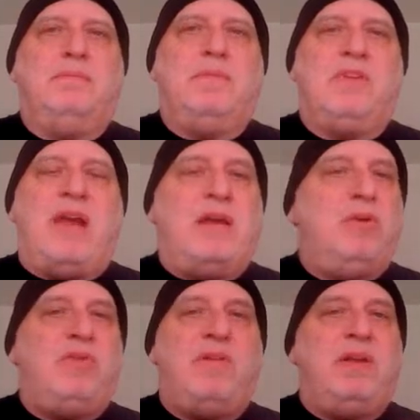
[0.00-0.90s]
see, I
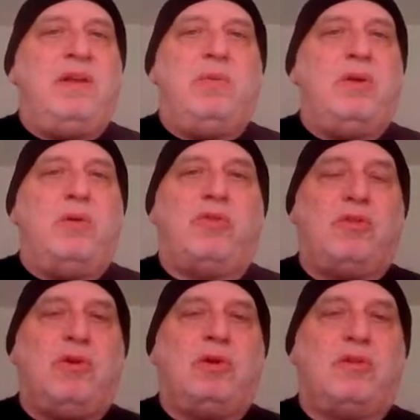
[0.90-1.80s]
use everything with no
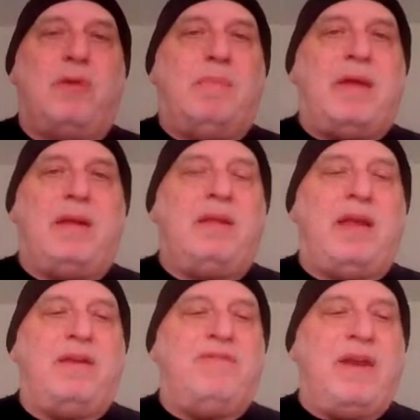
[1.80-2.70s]
salt. So I'm not
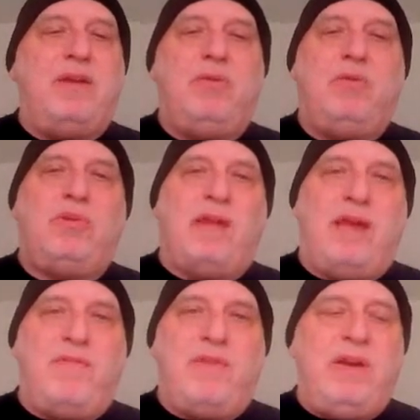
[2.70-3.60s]
like, if I used
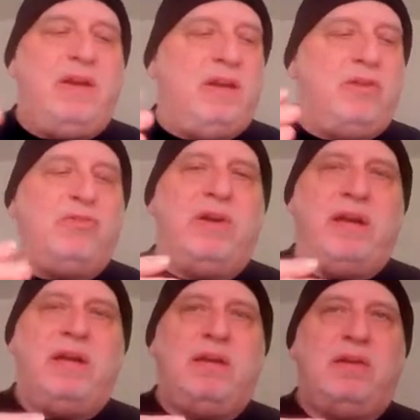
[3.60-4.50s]
every
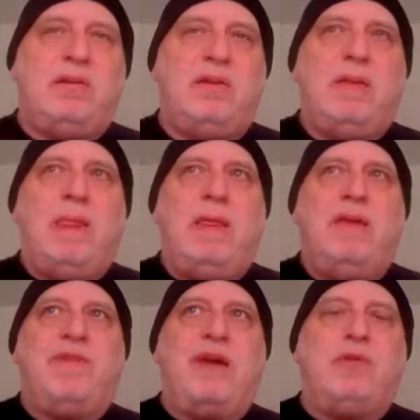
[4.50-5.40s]
ingredient,
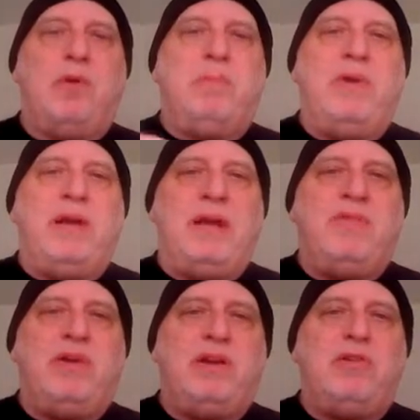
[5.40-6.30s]
if I incorporated
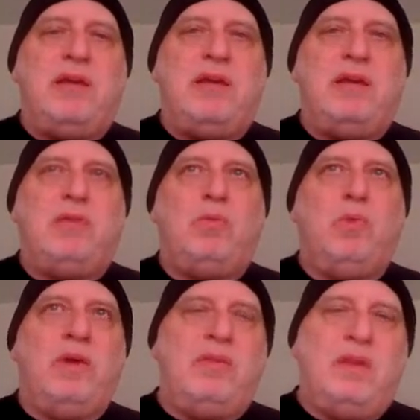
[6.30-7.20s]
every ingredient
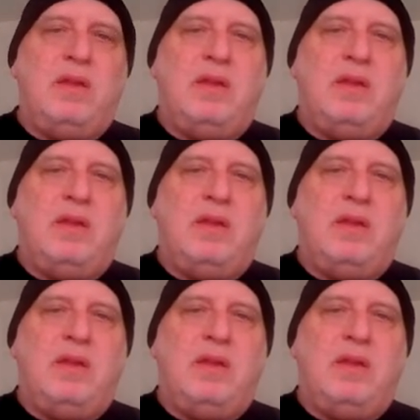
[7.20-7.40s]
with,